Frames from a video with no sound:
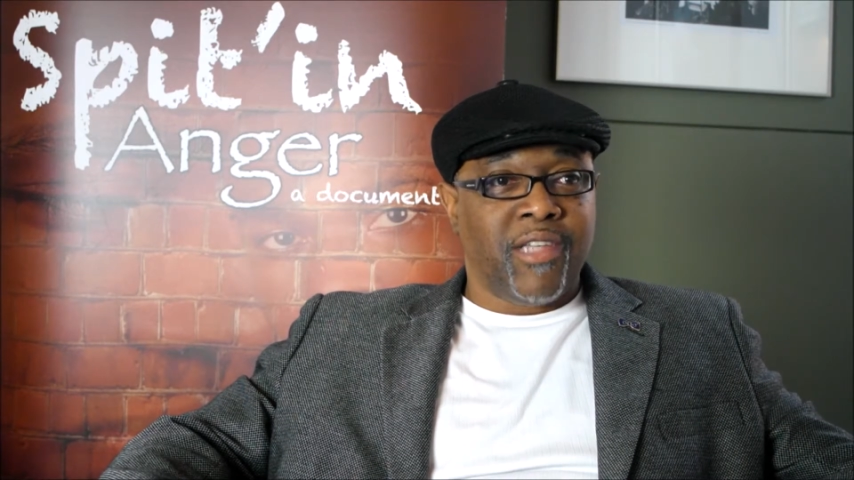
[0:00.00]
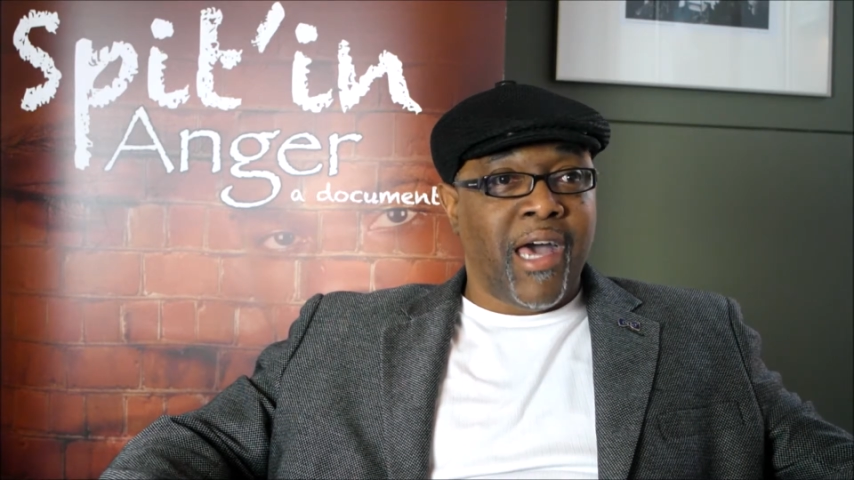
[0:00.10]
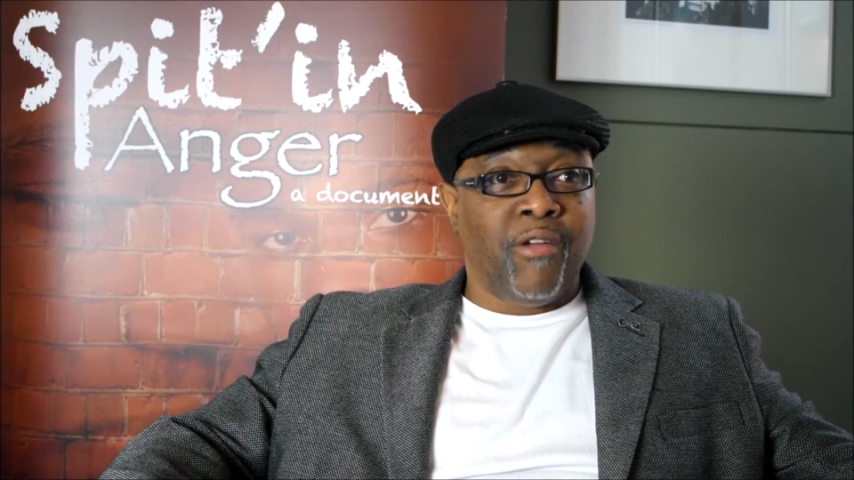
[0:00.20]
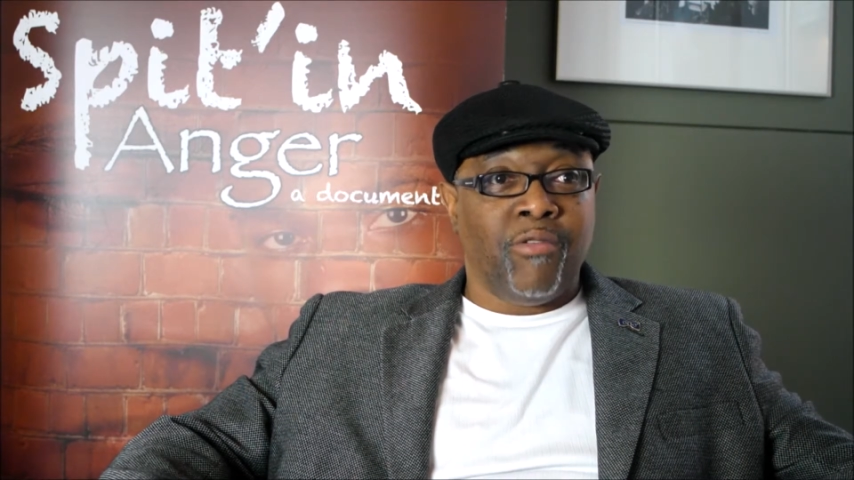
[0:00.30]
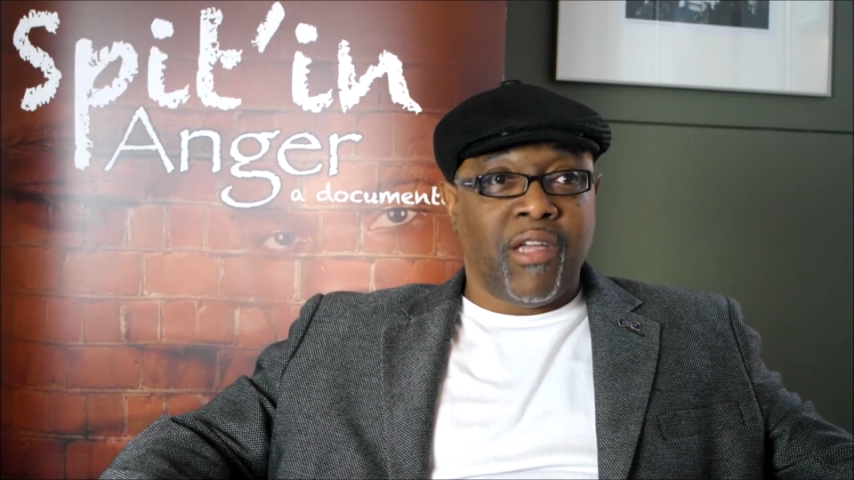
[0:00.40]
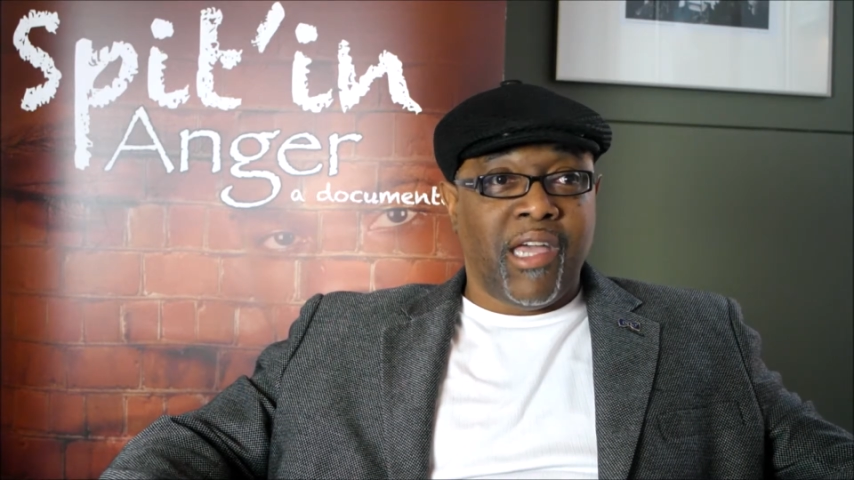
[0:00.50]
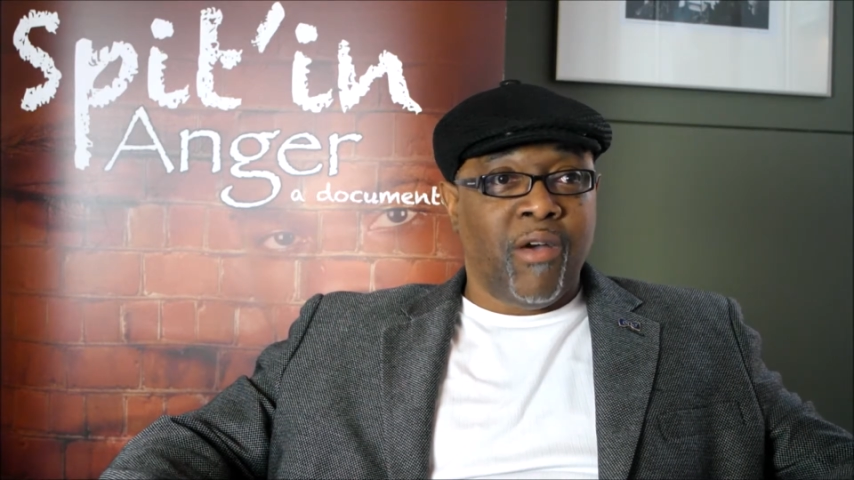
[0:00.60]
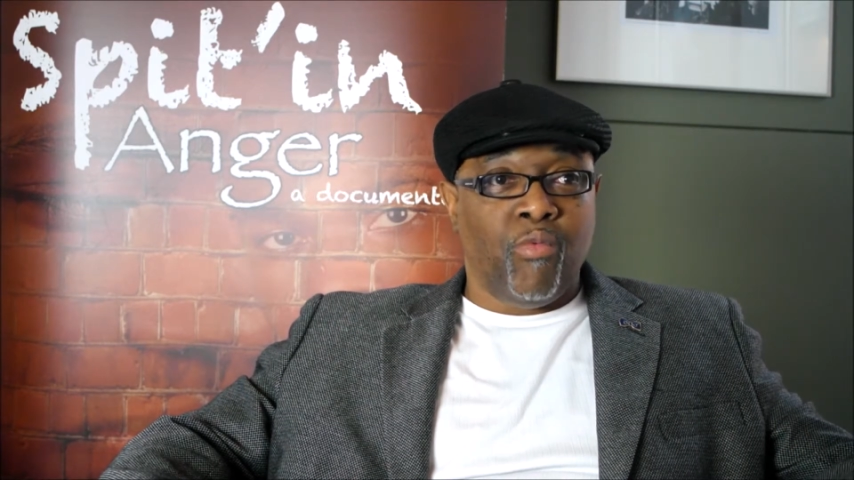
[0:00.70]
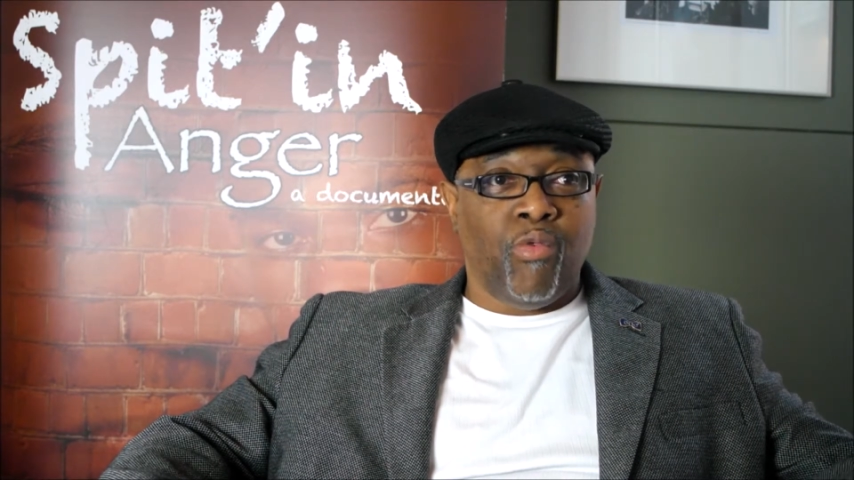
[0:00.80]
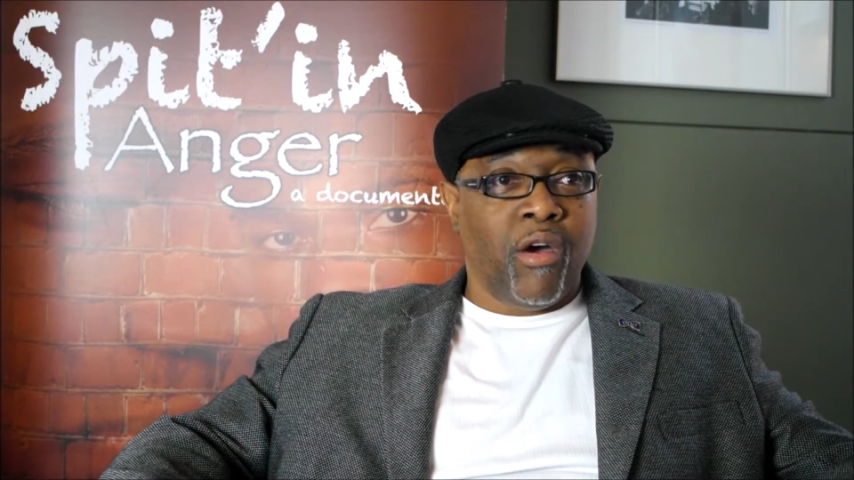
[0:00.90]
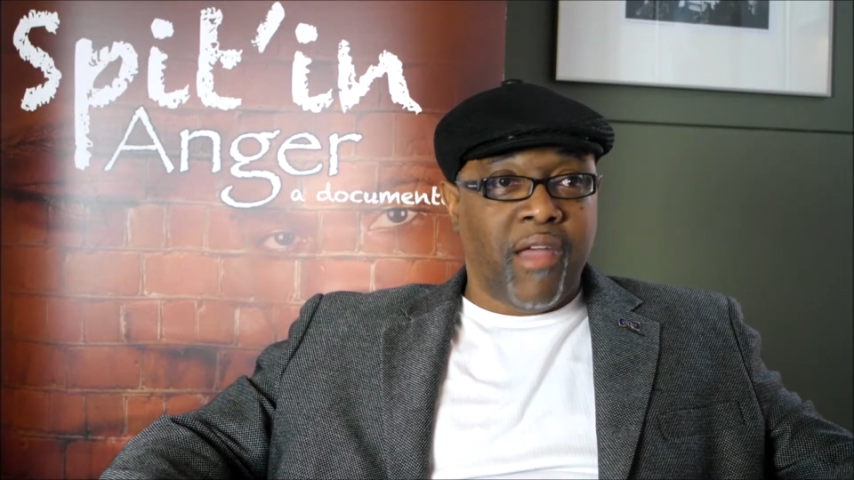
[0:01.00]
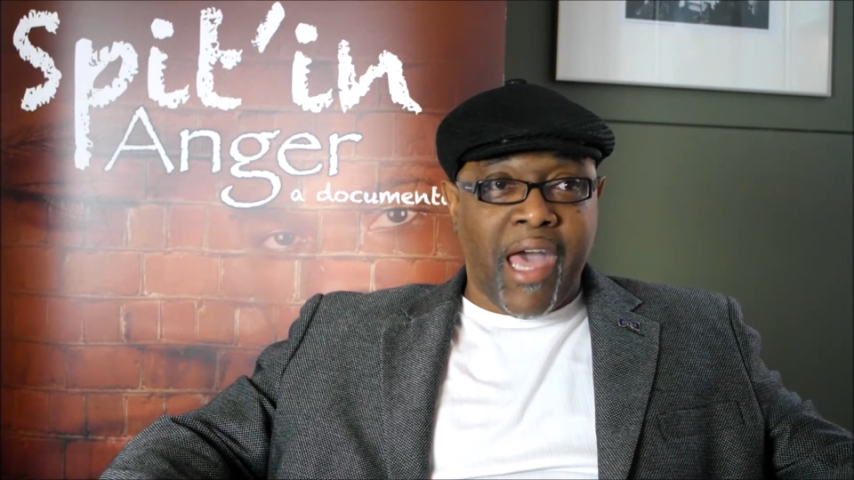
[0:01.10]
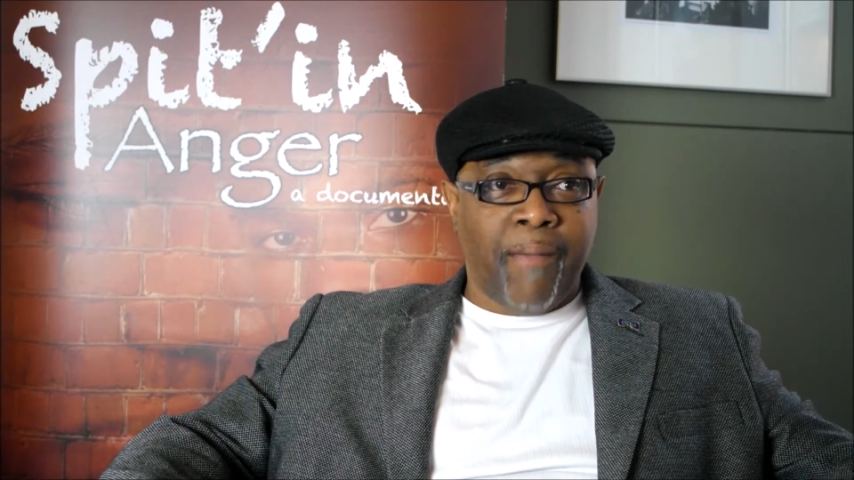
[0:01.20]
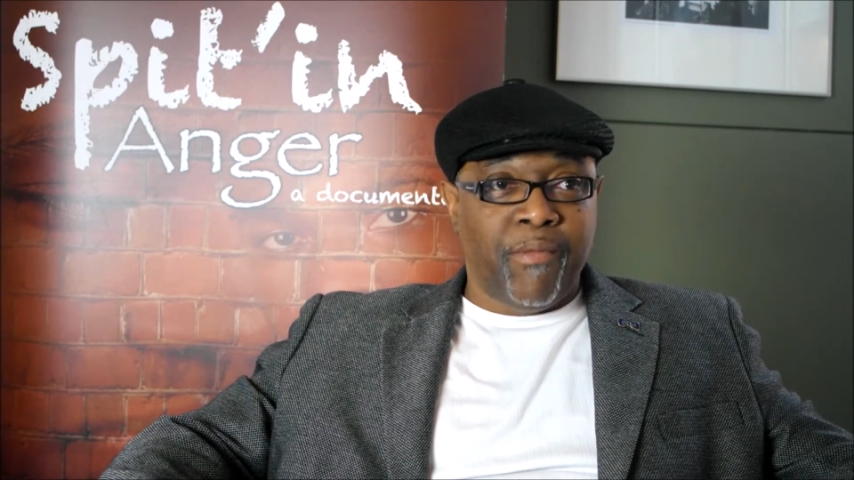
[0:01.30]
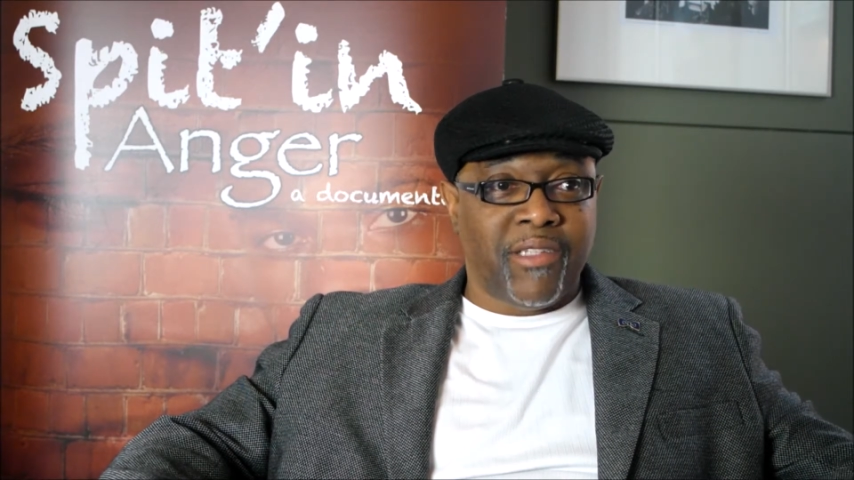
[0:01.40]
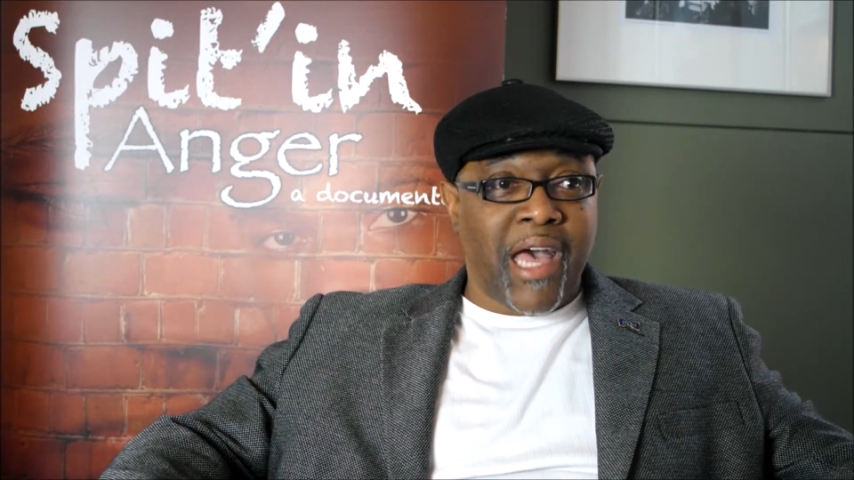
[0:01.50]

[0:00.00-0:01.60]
I don't care what happens,